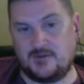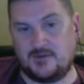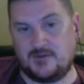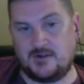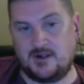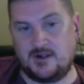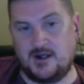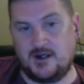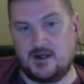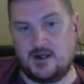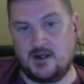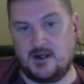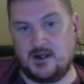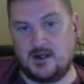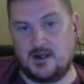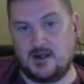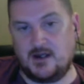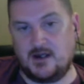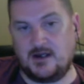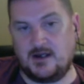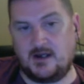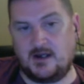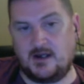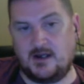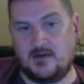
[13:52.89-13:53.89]
today.
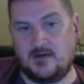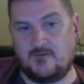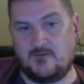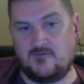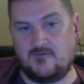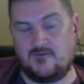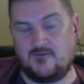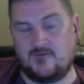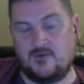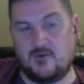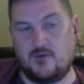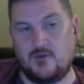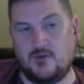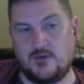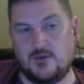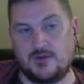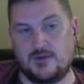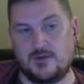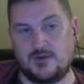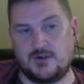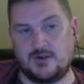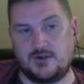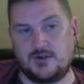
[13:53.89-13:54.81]
And then the forwards,